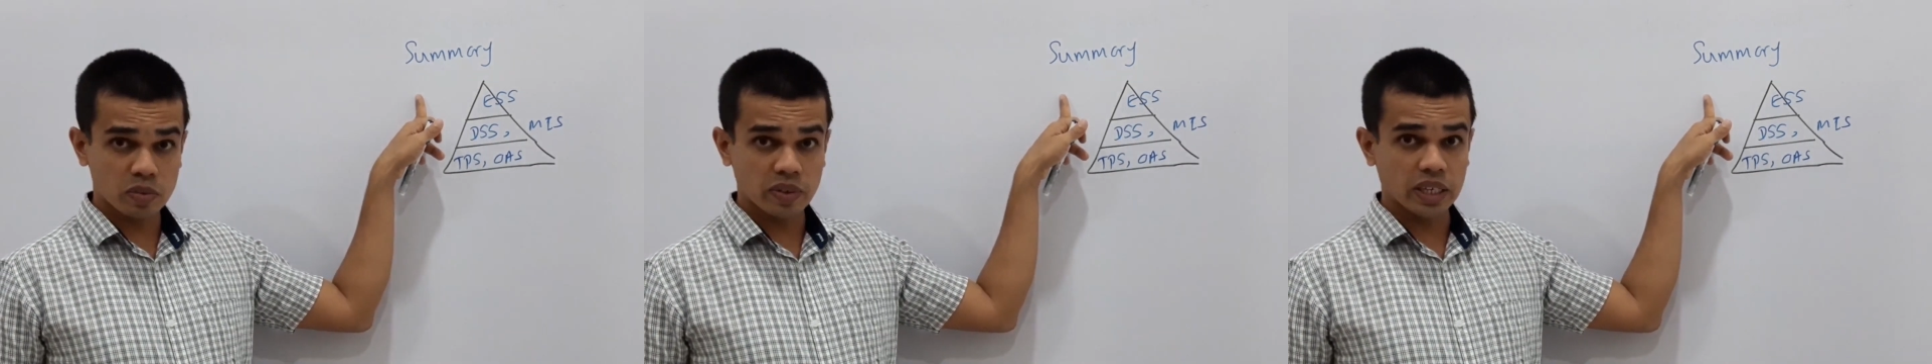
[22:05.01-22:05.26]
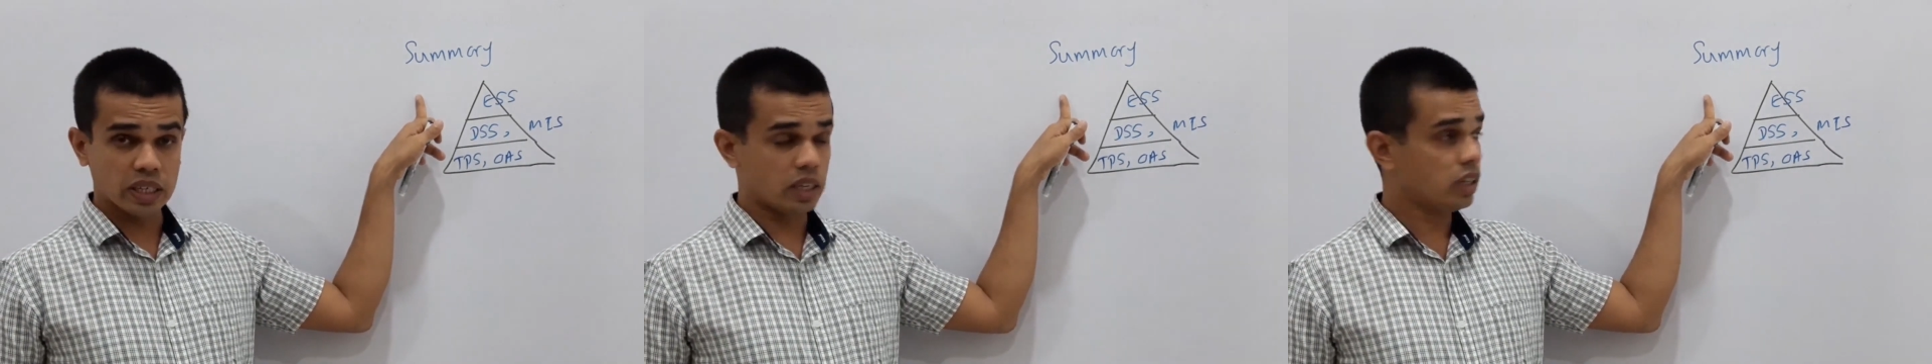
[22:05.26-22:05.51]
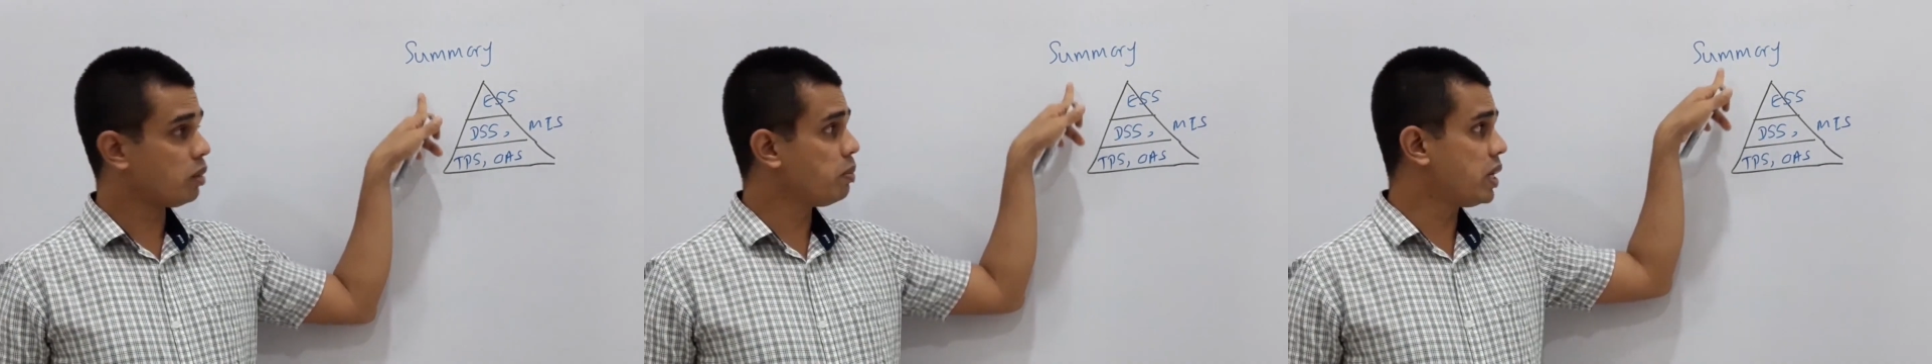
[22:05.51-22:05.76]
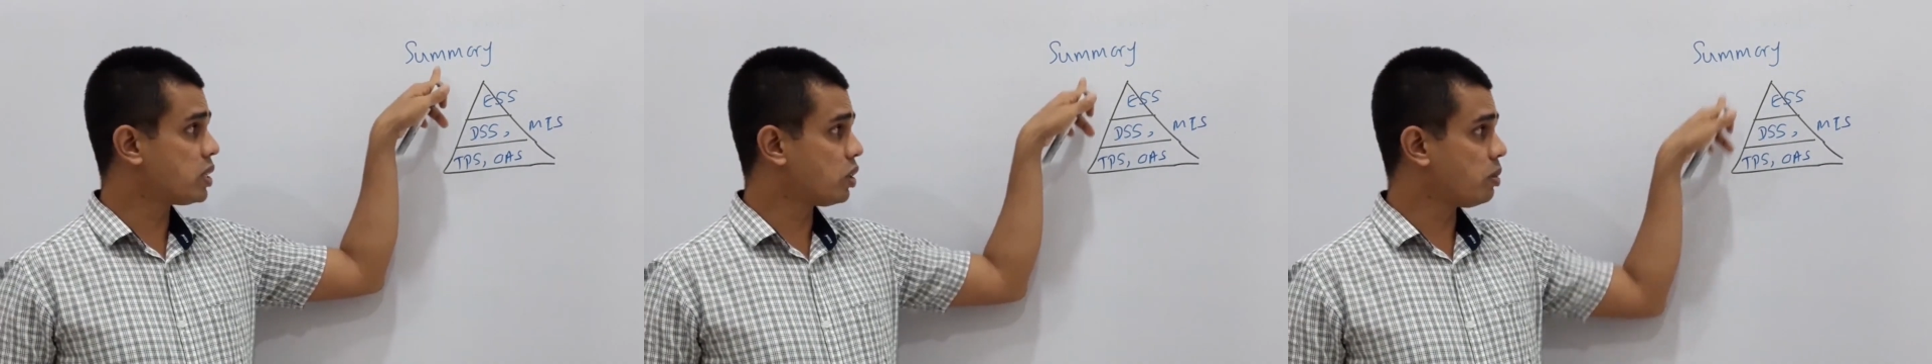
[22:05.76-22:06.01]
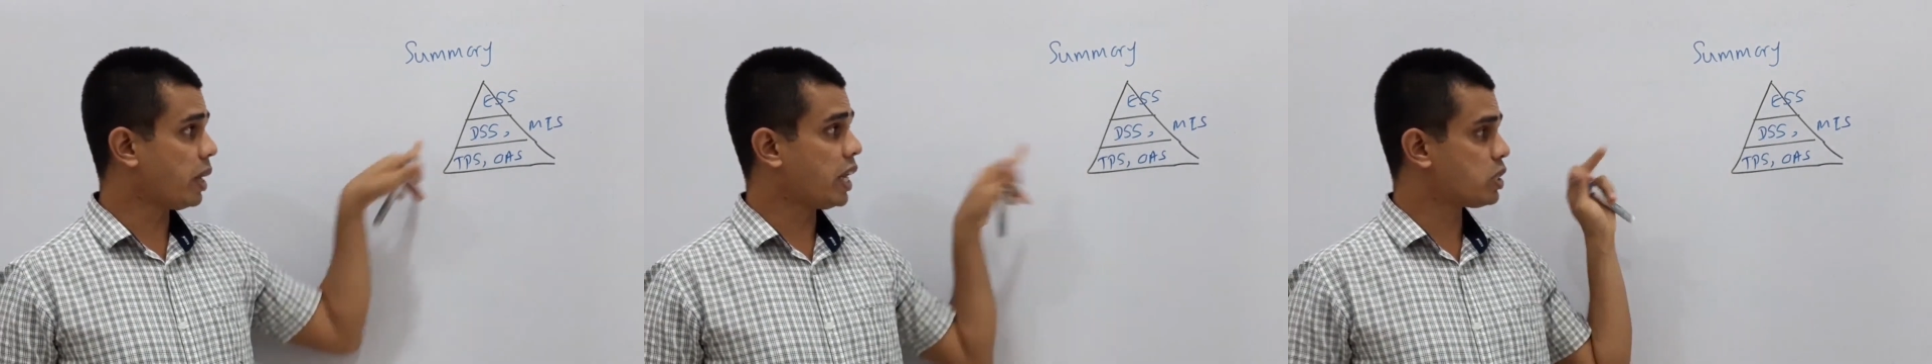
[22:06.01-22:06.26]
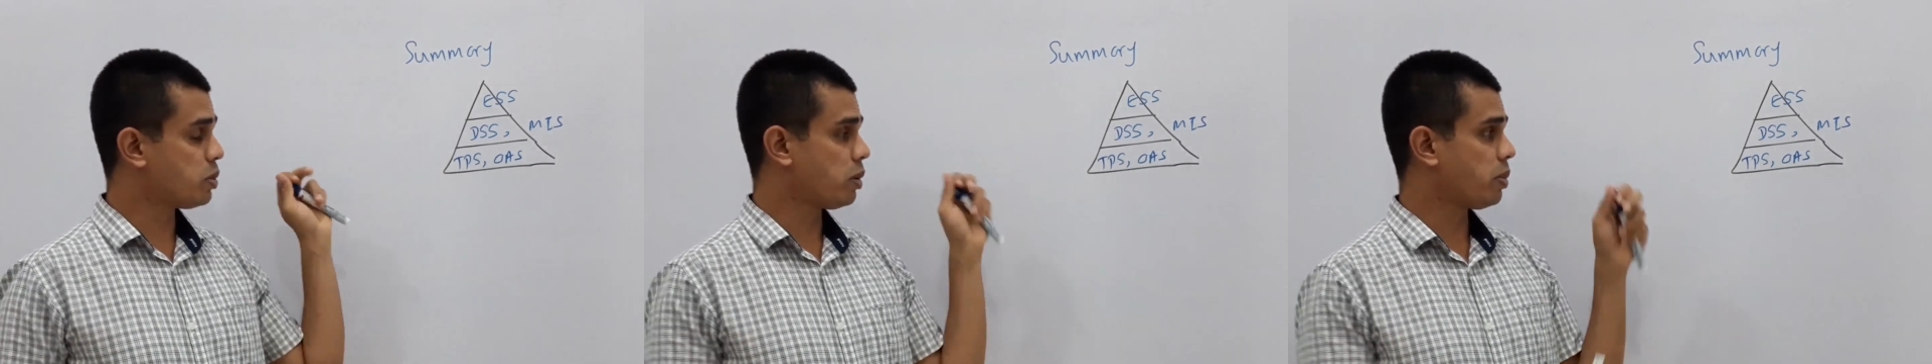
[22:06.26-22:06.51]
we learned based on the
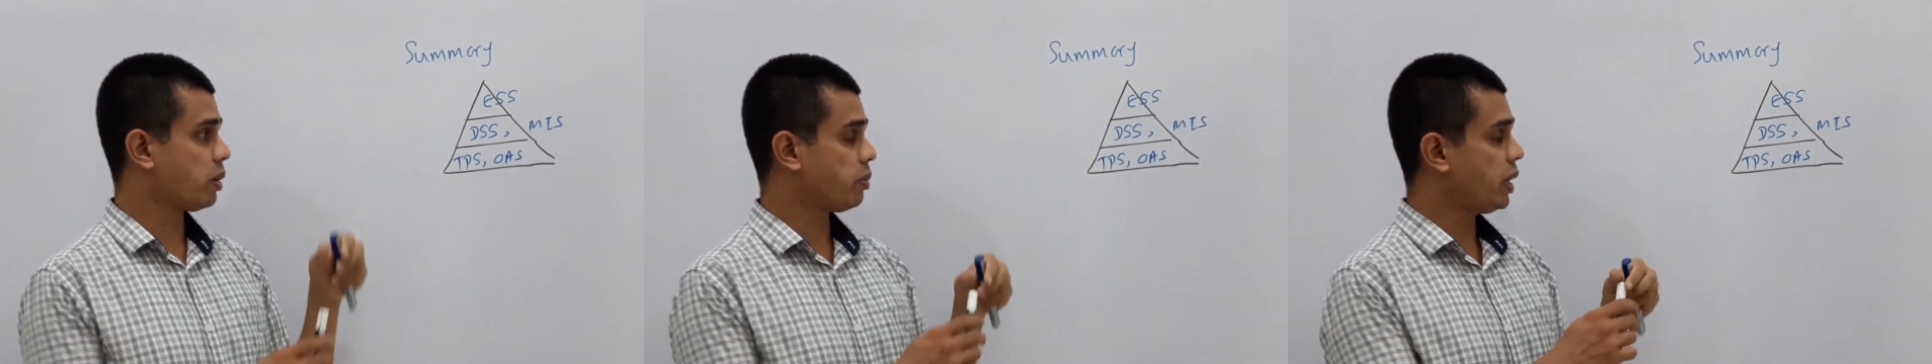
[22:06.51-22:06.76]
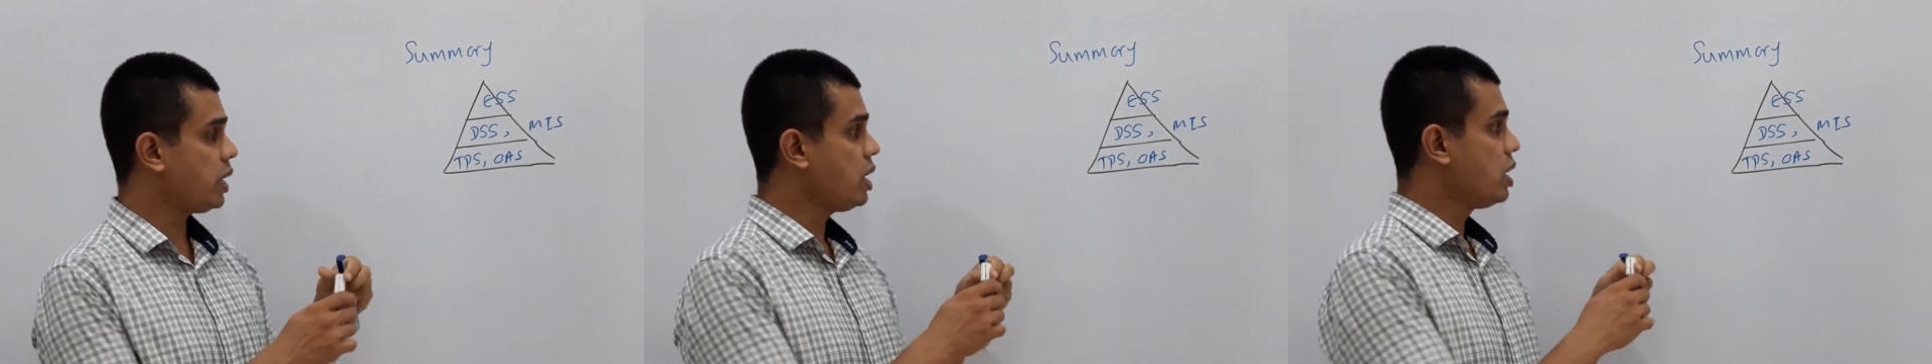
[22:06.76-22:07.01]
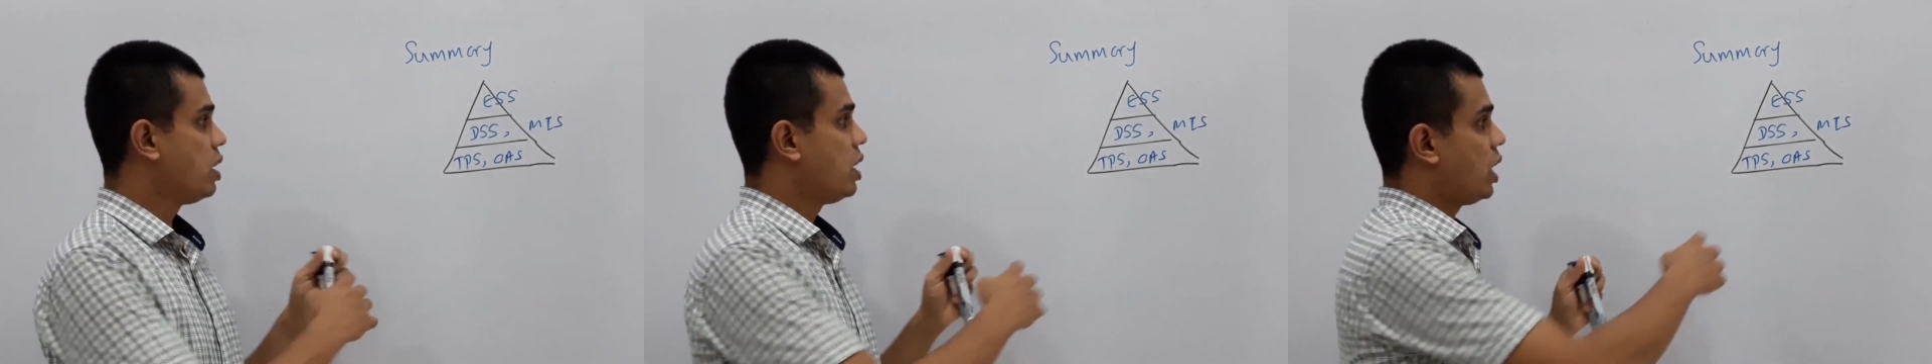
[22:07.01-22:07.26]
management pyramid.